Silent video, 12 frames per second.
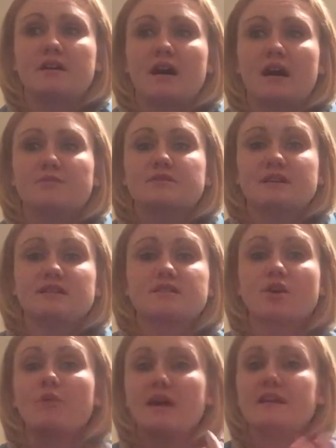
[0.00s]
I was like
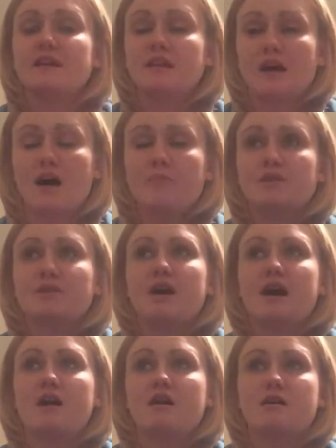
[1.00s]
still waking up
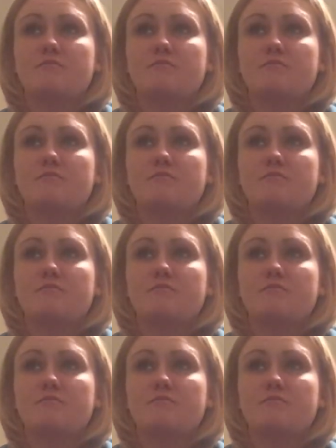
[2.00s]
that